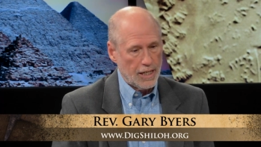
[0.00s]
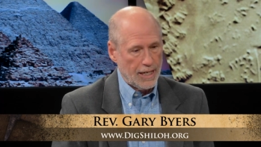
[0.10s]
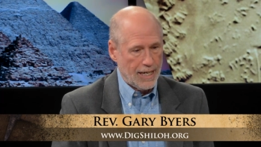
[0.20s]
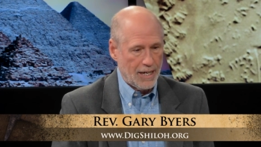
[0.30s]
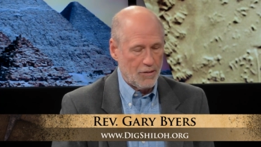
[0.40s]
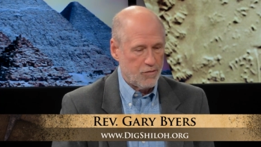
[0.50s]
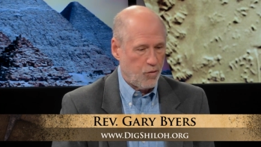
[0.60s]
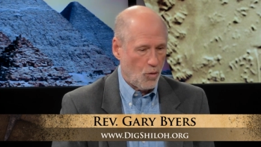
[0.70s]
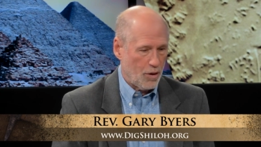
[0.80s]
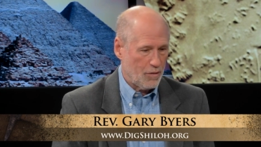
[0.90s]
uh,
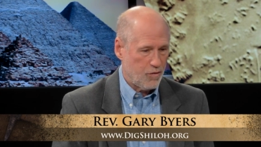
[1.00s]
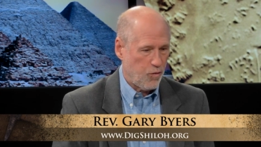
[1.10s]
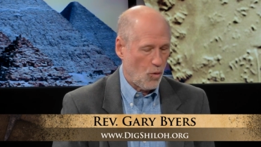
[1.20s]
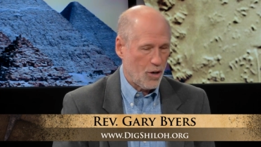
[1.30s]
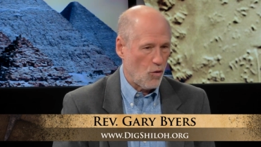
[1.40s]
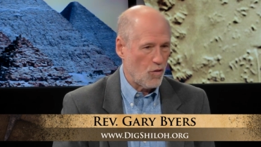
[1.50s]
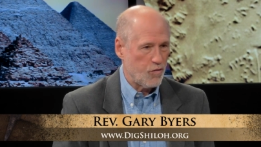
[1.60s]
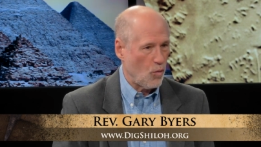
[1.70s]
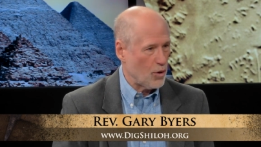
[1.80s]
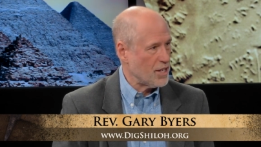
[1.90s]
for 40, over
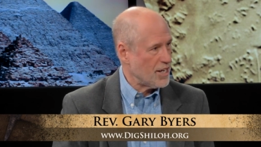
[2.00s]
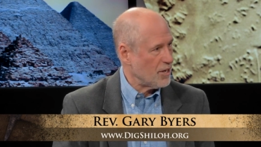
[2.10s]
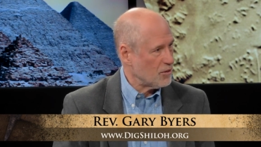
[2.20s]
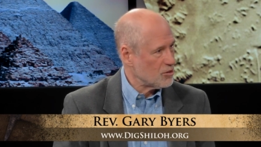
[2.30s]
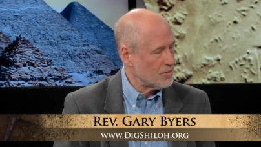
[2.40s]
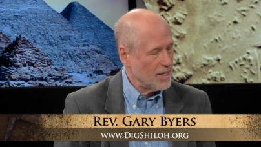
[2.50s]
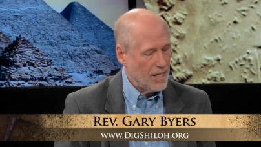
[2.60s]
40 years.